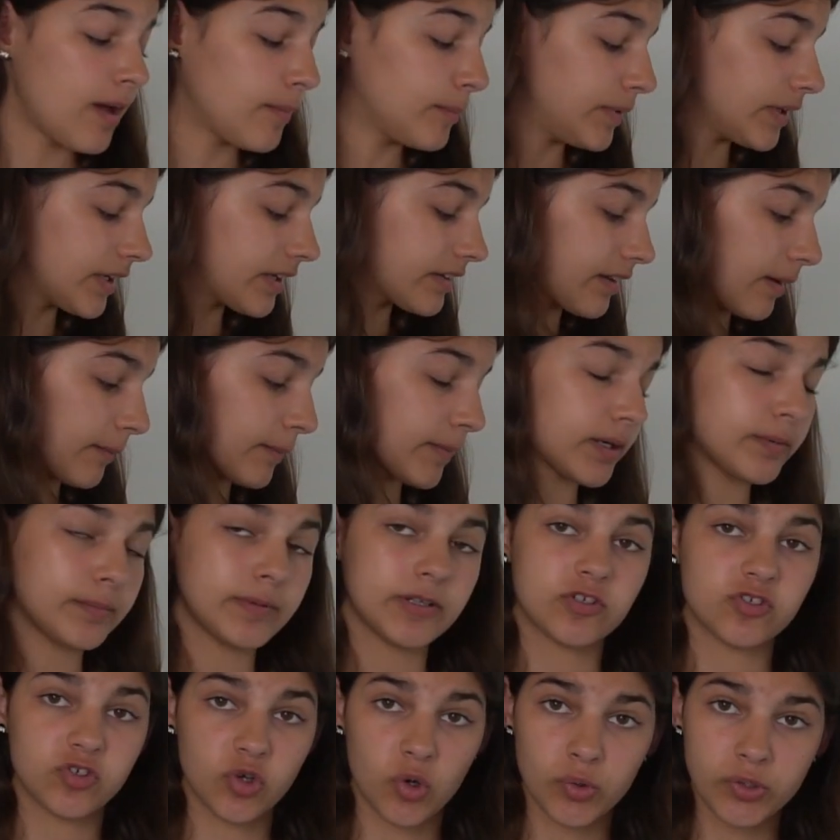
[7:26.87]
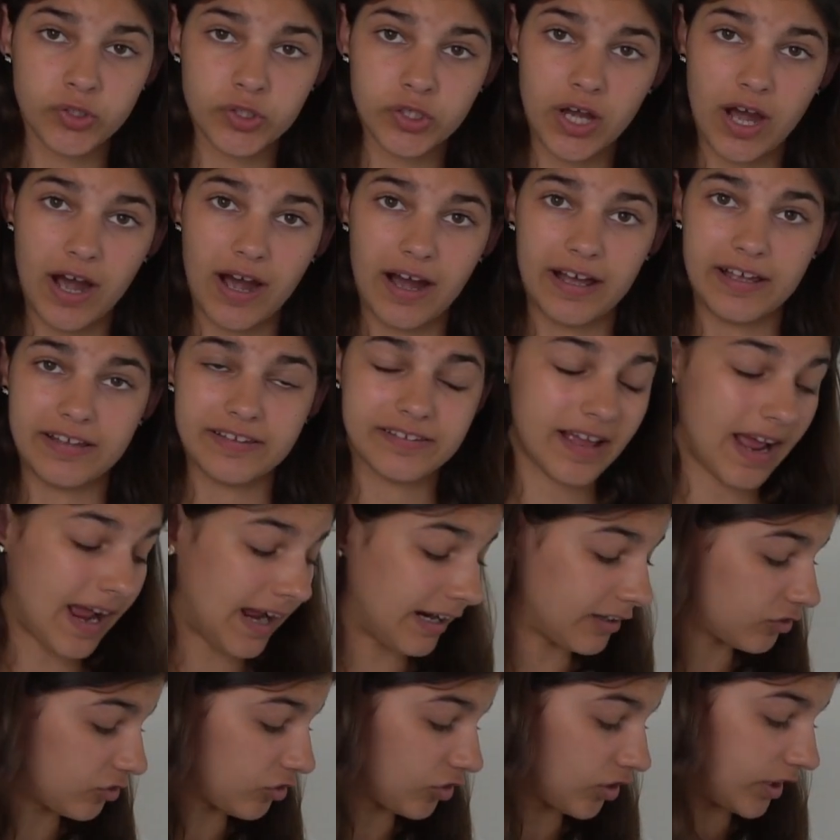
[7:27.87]
because I'm gonna be showing you guys
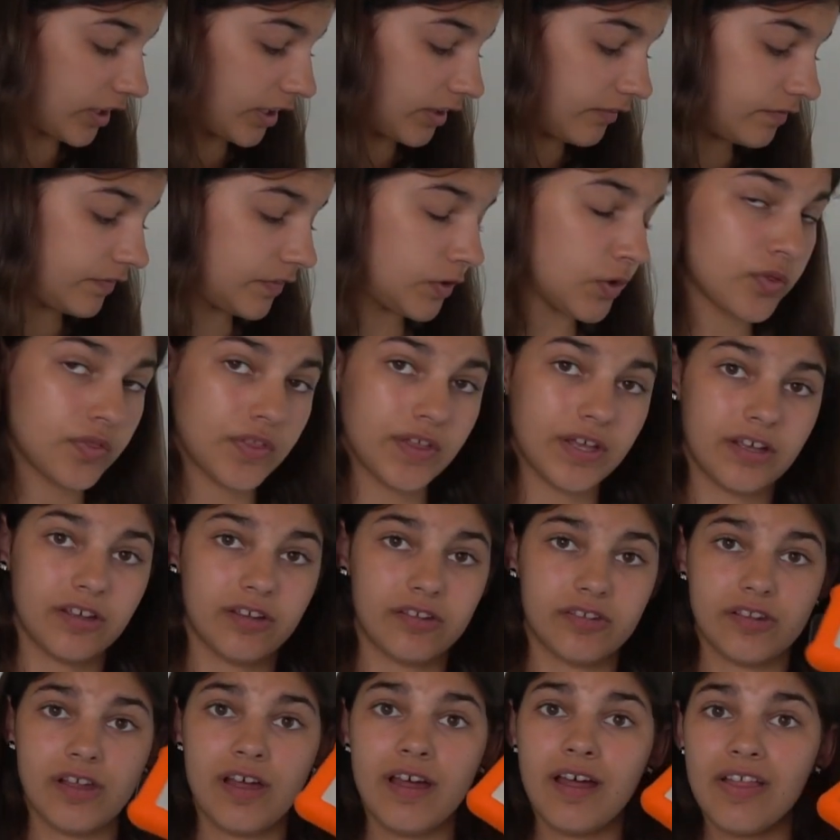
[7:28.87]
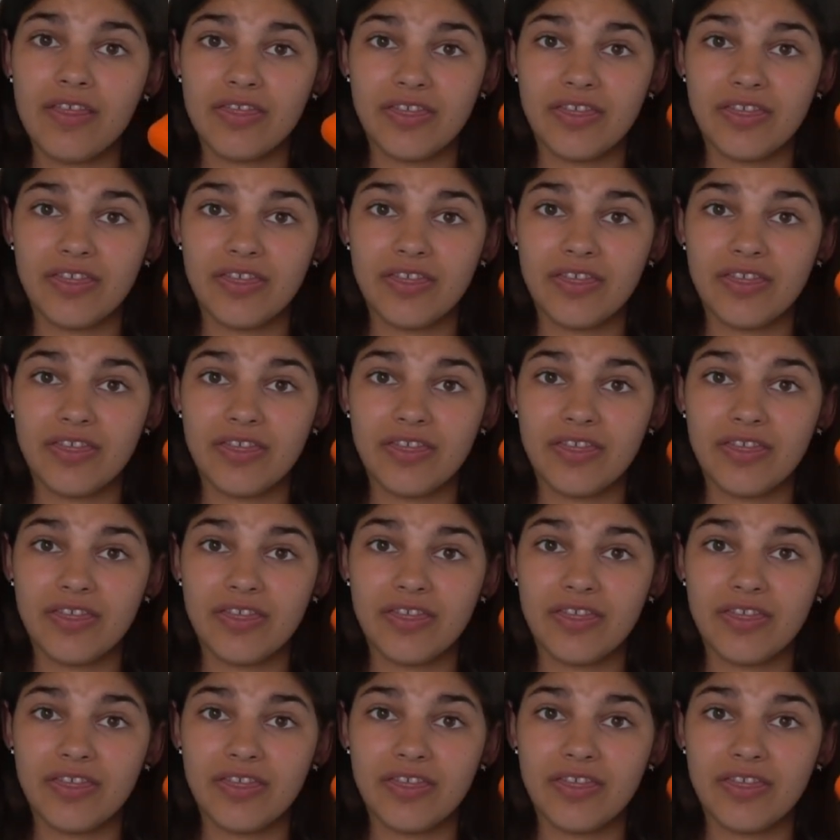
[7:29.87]
actually a few things